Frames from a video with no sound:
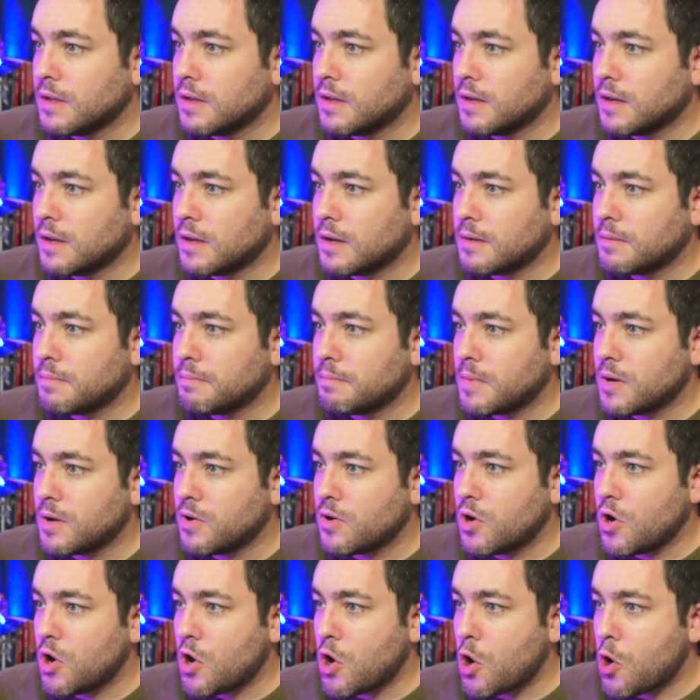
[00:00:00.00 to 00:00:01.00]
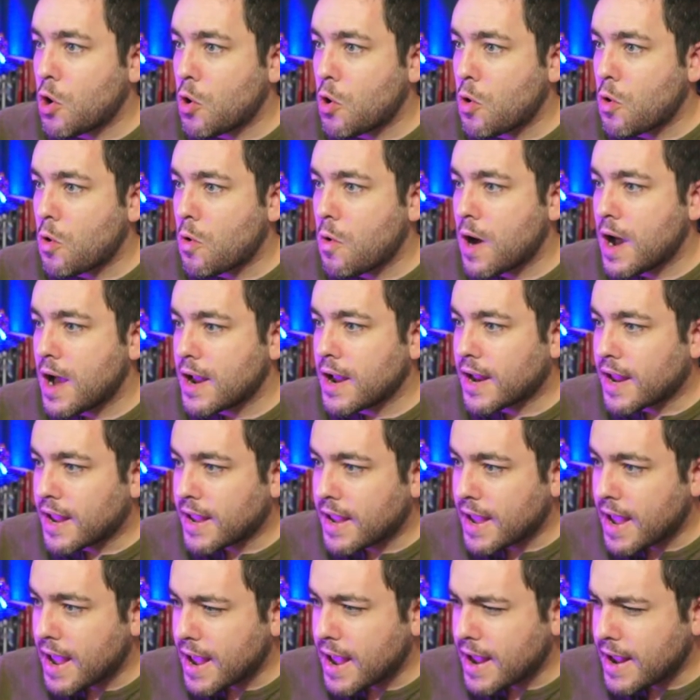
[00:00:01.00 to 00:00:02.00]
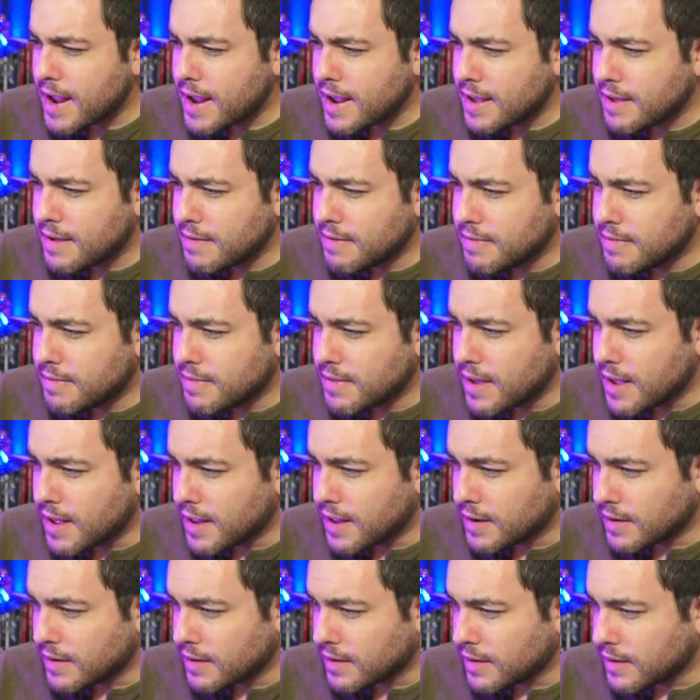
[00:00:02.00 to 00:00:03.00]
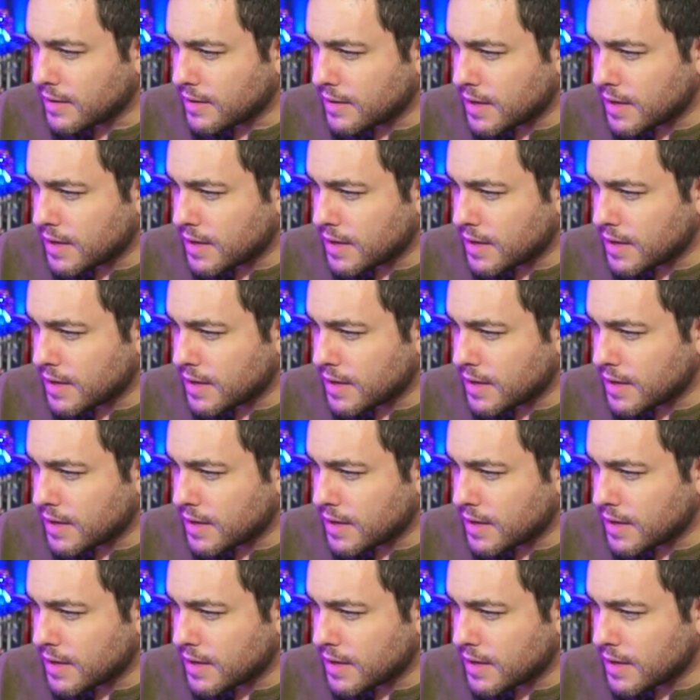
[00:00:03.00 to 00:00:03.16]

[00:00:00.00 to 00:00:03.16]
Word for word: Um, okay then.